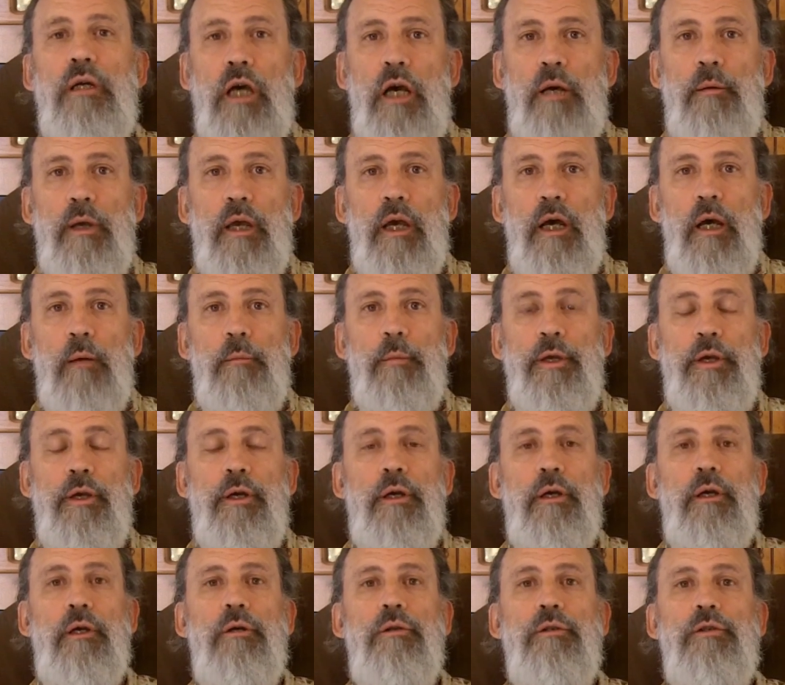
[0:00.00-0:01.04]
coming up
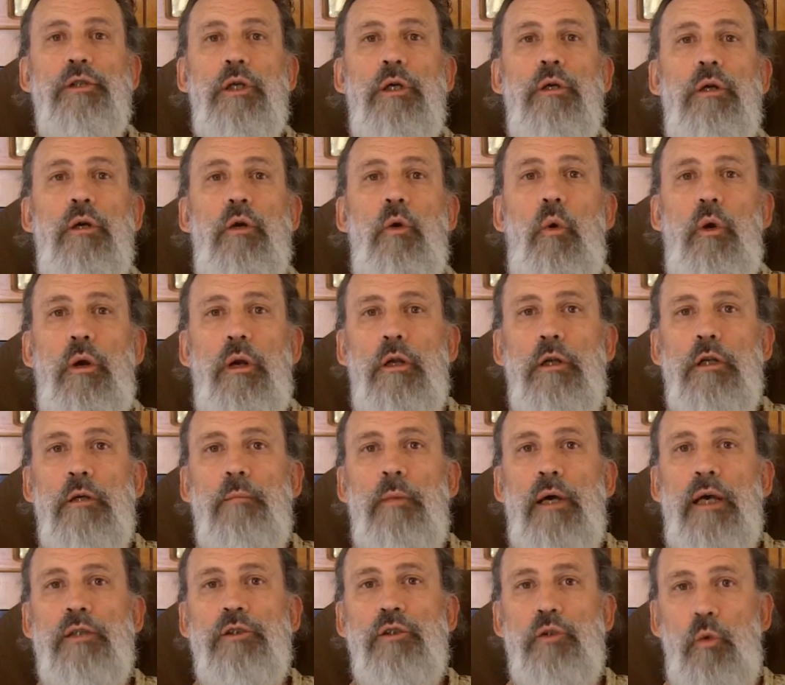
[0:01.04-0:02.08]
here soon, according to
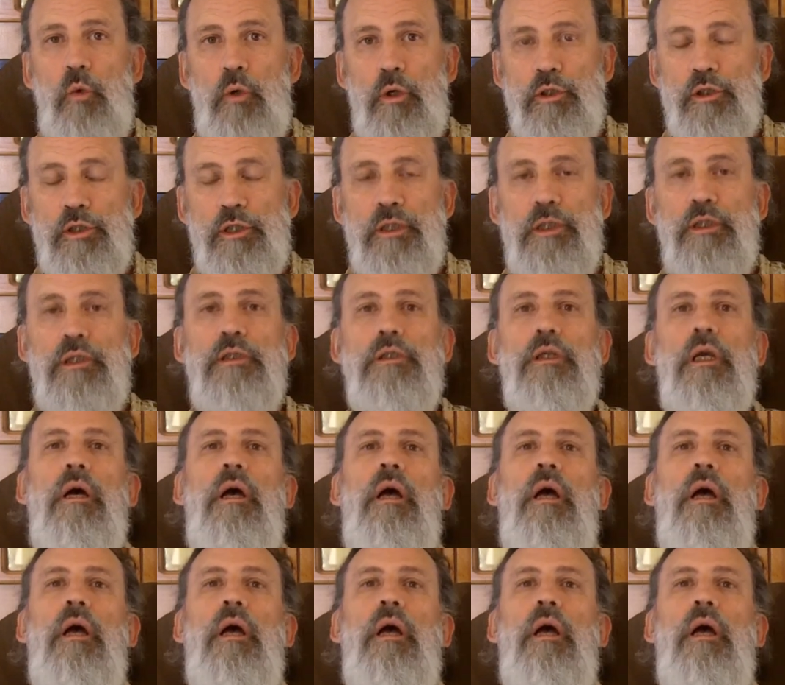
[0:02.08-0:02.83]
my sources.